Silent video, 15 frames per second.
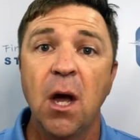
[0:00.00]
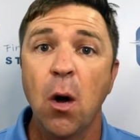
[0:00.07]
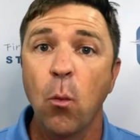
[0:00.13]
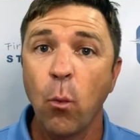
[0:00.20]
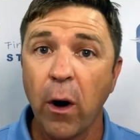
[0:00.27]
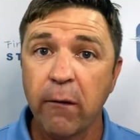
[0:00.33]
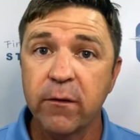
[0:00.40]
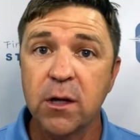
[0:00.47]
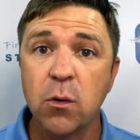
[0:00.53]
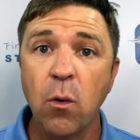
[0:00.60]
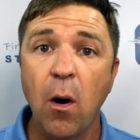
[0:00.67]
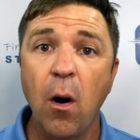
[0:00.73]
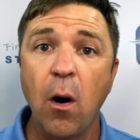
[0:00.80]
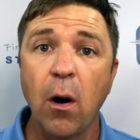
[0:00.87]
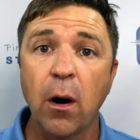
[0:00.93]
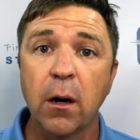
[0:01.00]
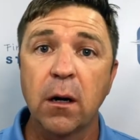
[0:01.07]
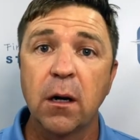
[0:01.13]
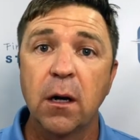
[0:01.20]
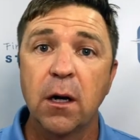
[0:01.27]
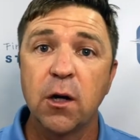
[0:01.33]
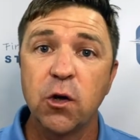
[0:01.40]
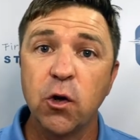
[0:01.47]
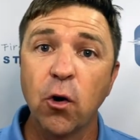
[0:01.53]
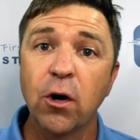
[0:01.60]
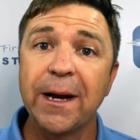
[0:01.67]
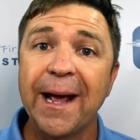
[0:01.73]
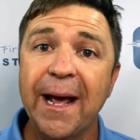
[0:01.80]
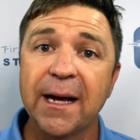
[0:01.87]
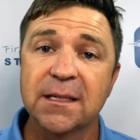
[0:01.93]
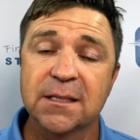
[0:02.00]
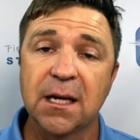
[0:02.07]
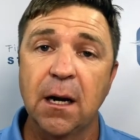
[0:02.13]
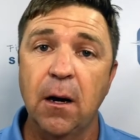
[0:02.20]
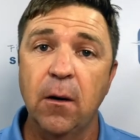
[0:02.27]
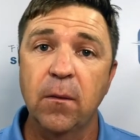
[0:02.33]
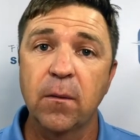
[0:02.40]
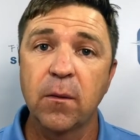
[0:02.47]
wherever you are, You're an exile.